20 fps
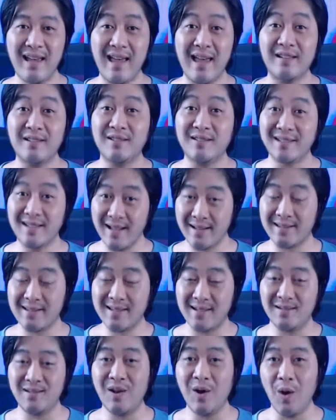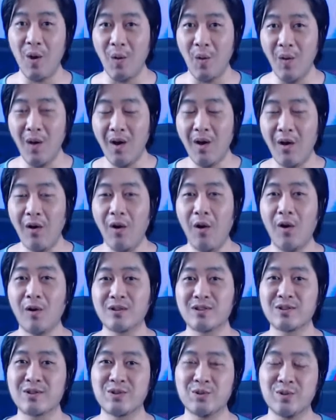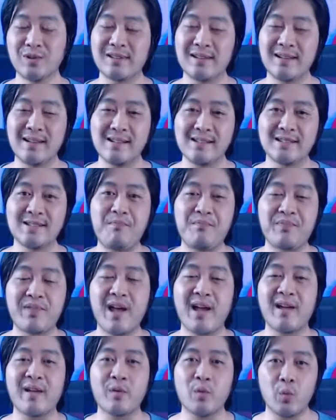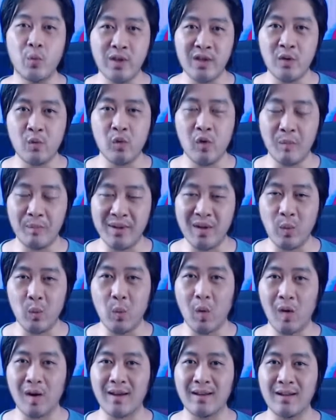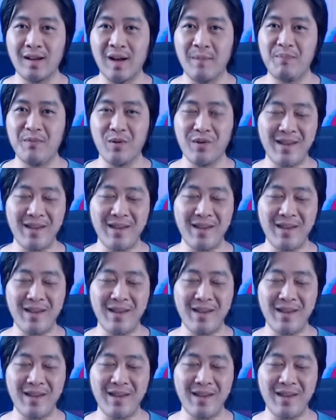and get to know all the cool things that we will be working on.